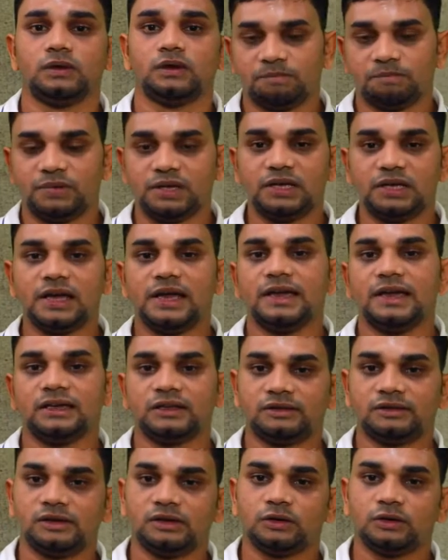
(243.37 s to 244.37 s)
Ba
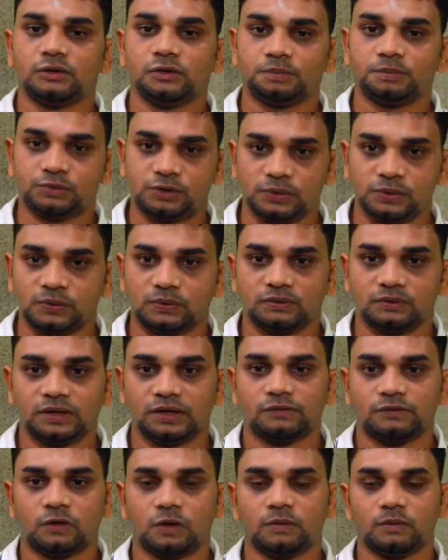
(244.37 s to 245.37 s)
is in group 2,
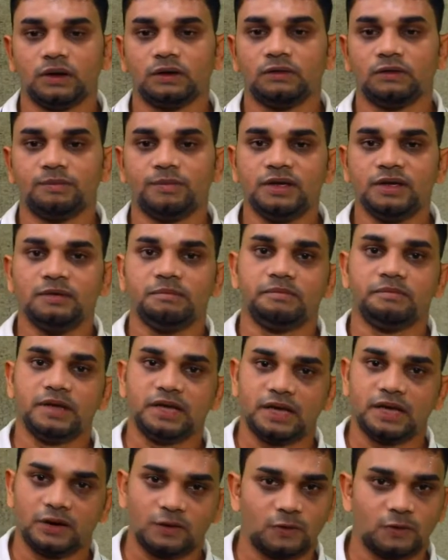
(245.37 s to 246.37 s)
then formula will be
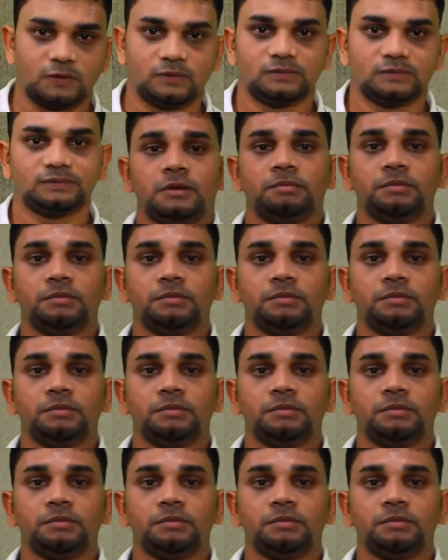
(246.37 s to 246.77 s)
BaO.